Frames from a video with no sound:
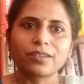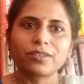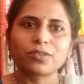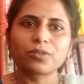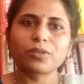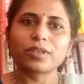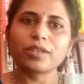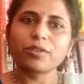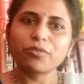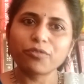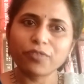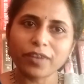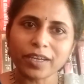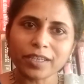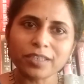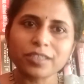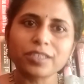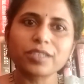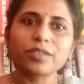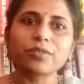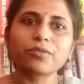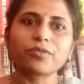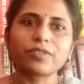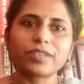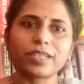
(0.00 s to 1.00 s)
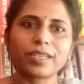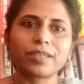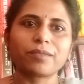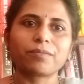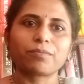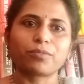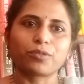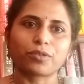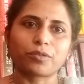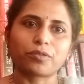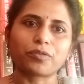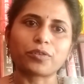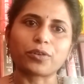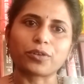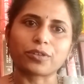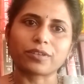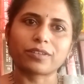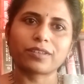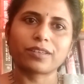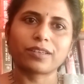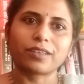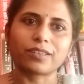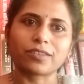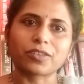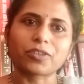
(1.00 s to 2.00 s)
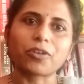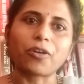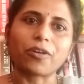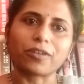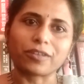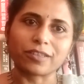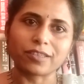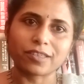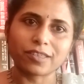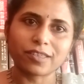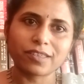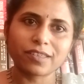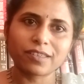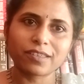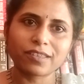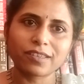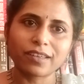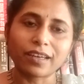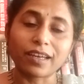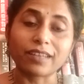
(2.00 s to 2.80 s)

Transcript: to effectively put forth his cause.